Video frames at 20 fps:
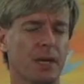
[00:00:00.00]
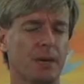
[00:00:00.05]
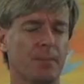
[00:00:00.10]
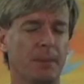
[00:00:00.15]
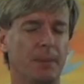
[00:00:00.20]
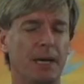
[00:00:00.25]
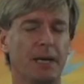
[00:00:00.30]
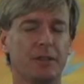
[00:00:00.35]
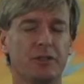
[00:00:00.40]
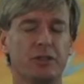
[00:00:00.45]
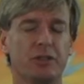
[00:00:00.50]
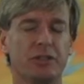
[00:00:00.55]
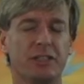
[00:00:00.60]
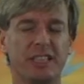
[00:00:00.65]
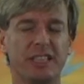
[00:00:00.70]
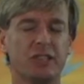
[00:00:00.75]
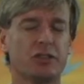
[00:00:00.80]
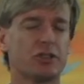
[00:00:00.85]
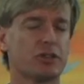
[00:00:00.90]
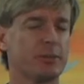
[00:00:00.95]
Bart could
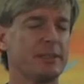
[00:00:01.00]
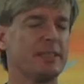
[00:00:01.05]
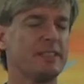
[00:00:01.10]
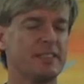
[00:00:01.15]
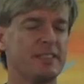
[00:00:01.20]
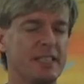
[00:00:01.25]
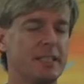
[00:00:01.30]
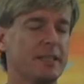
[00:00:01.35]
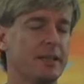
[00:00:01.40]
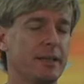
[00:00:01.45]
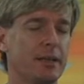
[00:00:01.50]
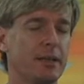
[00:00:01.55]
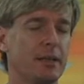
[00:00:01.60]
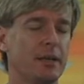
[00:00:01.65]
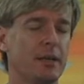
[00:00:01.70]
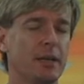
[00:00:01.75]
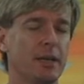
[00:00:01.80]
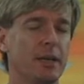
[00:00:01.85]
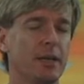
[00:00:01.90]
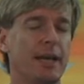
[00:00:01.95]
literally sit
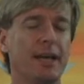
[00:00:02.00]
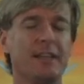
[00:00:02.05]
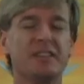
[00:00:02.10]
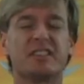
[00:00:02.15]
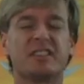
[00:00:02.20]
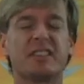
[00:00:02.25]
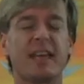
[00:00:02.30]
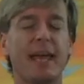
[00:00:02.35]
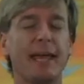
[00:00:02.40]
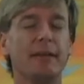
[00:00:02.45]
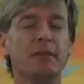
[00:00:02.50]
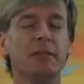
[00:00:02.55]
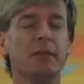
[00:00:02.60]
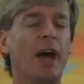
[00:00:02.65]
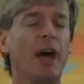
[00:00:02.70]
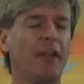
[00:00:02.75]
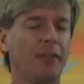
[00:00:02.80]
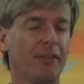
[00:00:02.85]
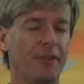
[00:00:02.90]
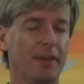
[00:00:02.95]
here and say
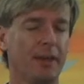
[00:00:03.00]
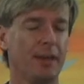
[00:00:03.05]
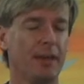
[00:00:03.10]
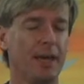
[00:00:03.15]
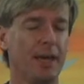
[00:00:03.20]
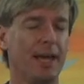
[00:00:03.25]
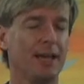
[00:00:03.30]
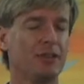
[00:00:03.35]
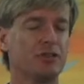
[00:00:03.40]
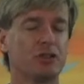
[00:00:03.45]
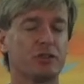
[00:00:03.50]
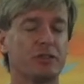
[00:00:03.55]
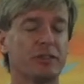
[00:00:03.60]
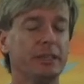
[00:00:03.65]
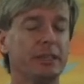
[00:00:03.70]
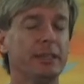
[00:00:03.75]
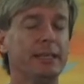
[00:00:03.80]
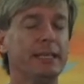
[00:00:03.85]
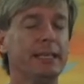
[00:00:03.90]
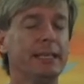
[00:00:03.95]
nothing and just
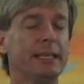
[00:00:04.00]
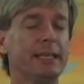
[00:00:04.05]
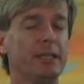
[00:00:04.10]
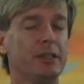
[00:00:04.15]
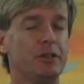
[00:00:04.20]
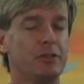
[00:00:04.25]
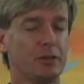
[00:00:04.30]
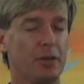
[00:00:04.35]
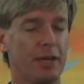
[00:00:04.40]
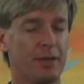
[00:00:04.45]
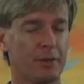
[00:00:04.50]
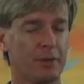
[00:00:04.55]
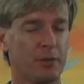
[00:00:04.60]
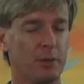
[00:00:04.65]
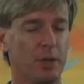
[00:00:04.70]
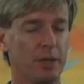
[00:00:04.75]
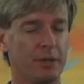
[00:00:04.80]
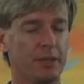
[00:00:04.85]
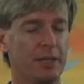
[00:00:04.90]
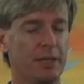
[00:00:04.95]
lead
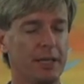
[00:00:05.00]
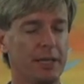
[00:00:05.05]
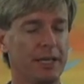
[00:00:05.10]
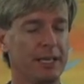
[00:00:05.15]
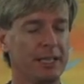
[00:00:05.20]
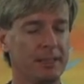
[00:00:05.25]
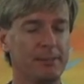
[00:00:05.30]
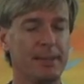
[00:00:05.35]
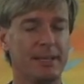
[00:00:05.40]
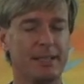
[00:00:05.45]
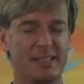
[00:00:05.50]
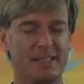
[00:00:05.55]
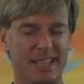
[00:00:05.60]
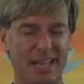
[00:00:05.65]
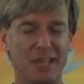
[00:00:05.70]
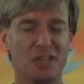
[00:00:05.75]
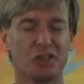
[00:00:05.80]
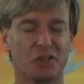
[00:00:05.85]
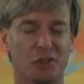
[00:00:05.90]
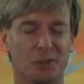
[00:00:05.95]
everyone in
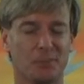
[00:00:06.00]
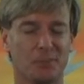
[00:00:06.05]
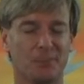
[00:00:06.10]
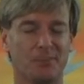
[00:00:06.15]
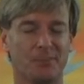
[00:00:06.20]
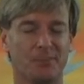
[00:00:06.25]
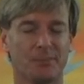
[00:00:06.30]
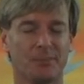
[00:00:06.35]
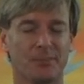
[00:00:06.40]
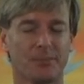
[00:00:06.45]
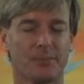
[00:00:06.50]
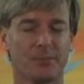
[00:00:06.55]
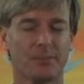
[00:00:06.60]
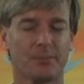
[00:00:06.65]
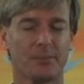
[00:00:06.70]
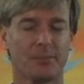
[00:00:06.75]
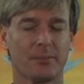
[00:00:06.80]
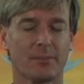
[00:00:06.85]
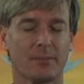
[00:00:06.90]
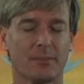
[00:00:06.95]
meditation.
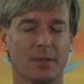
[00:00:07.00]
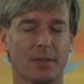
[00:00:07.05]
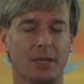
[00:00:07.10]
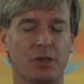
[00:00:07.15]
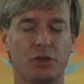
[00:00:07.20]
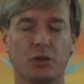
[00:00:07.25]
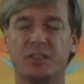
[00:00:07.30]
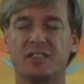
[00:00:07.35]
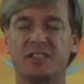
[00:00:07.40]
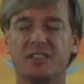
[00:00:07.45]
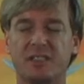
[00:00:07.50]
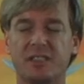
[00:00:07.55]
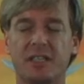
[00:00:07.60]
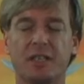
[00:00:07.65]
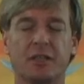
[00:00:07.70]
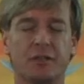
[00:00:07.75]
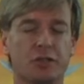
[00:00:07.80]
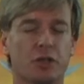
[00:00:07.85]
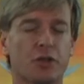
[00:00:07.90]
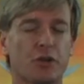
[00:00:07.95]
And you could sit
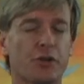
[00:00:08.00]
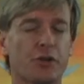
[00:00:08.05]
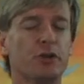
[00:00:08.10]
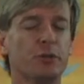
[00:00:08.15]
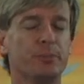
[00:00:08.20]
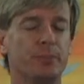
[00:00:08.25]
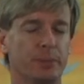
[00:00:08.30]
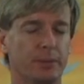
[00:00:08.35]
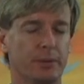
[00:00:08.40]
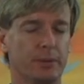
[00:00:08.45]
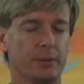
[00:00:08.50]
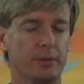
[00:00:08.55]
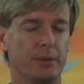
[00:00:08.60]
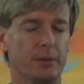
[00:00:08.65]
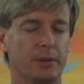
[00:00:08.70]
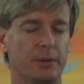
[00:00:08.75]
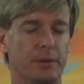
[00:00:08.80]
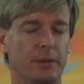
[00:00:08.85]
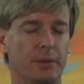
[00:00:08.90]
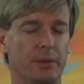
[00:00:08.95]
as a group.
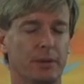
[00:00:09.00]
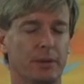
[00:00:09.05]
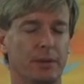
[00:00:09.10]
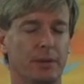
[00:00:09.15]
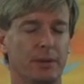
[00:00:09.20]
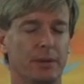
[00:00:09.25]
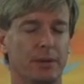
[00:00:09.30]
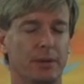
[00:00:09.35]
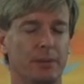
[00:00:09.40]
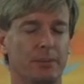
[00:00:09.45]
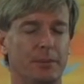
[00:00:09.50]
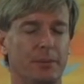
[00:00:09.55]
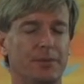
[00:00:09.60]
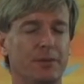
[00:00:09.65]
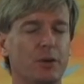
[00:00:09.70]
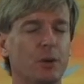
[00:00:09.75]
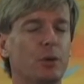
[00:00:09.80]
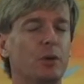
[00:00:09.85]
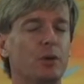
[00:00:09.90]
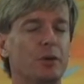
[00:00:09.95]
But of
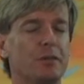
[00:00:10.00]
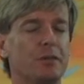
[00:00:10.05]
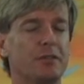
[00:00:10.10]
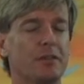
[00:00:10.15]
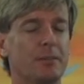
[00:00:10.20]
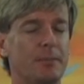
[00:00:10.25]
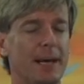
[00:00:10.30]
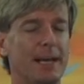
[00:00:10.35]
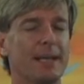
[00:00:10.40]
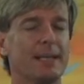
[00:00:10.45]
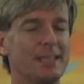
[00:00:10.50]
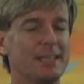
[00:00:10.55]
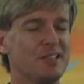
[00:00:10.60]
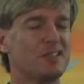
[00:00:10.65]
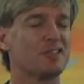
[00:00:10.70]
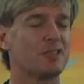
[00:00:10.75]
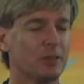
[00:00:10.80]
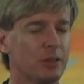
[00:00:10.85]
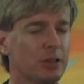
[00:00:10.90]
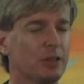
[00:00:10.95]
course, the mind
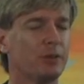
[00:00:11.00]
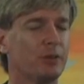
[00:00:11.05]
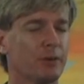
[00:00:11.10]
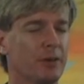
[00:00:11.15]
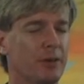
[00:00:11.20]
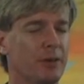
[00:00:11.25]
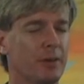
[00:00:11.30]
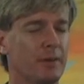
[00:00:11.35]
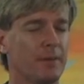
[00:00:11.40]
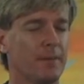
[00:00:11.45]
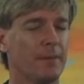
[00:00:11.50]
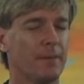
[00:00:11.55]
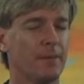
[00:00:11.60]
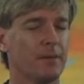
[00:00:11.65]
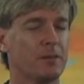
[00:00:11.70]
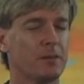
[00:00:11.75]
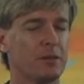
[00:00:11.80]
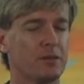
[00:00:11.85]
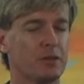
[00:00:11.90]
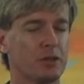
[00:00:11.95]
needs to learn.
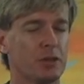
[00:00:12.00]
So as a